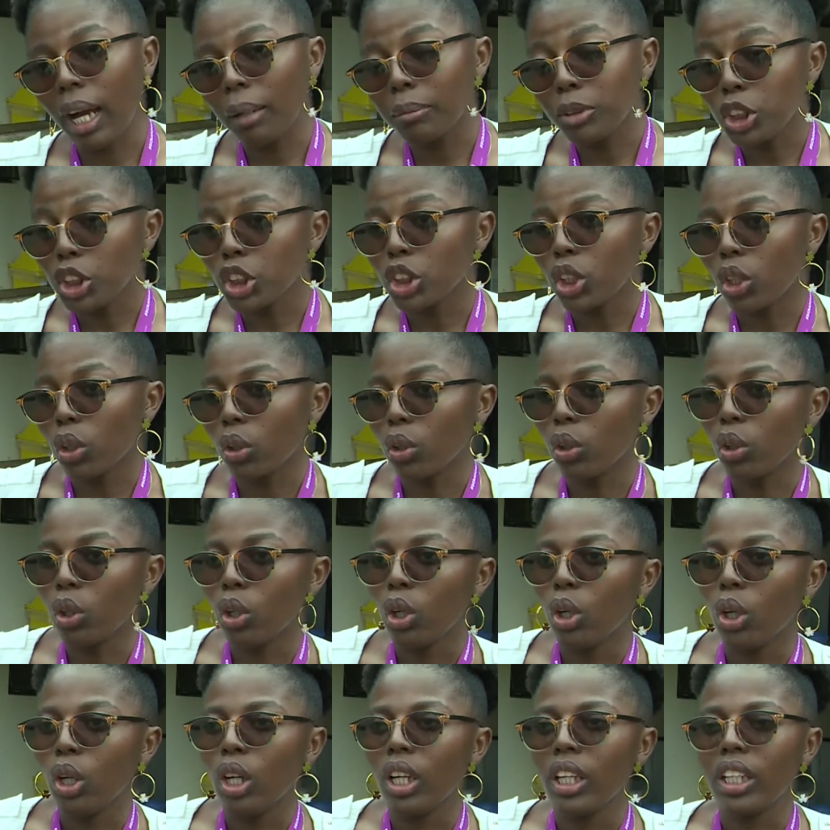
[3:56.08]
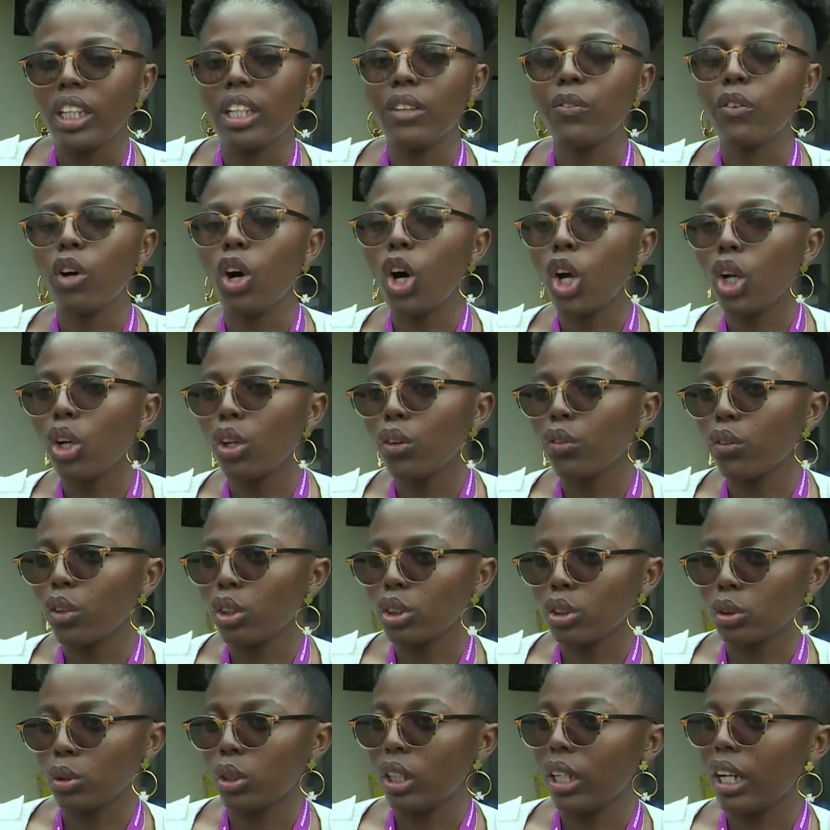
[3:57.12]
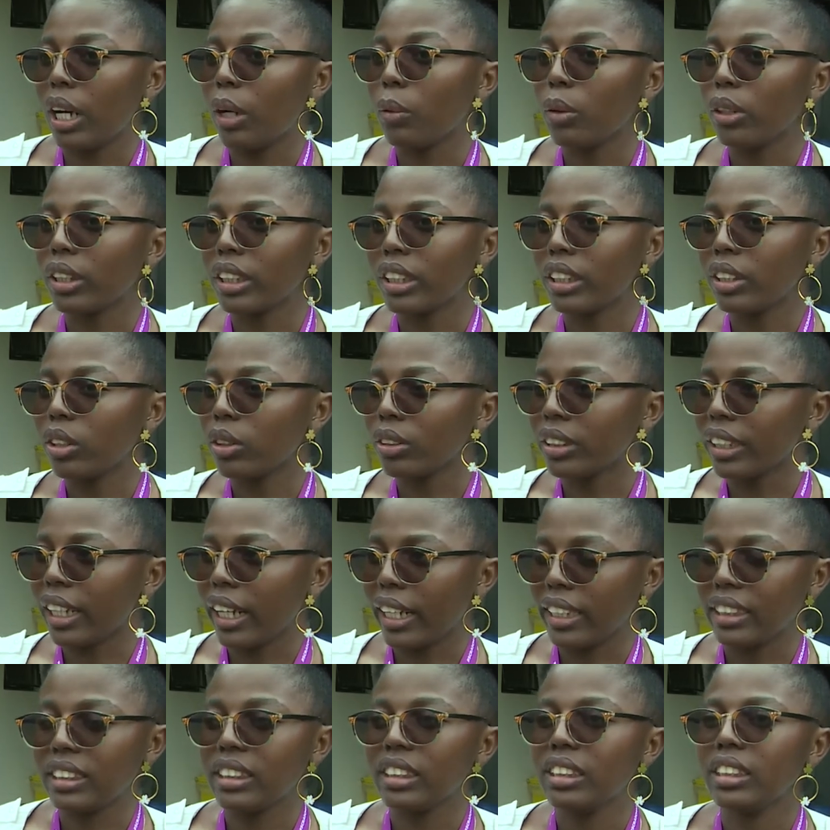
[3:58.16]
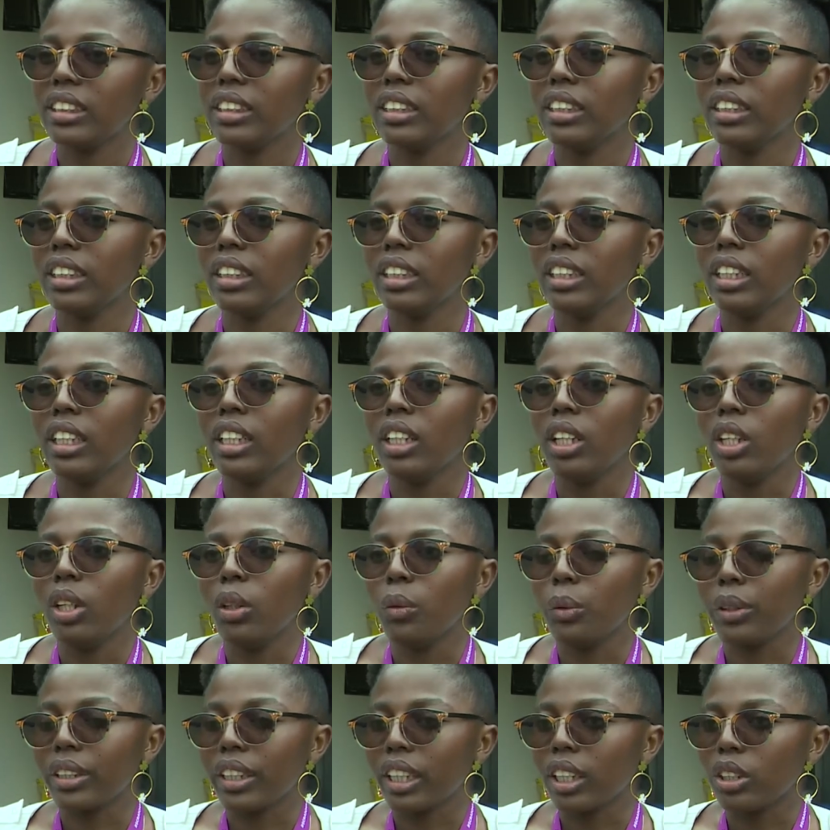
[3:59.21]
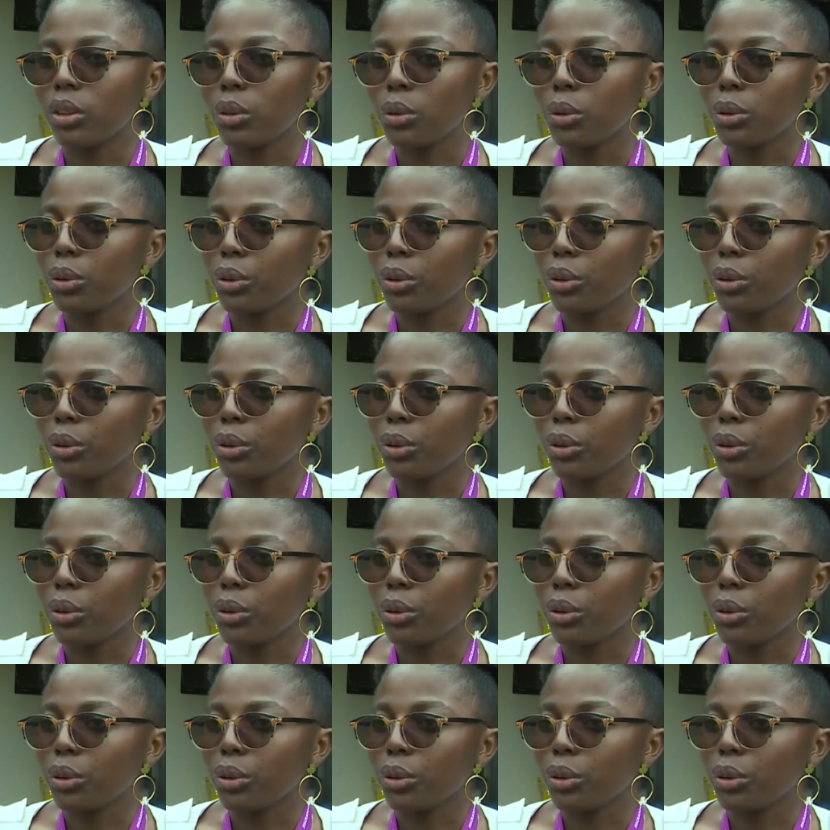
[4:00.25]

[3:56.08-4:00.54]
I'm sure if all of us are working on ICT, we can do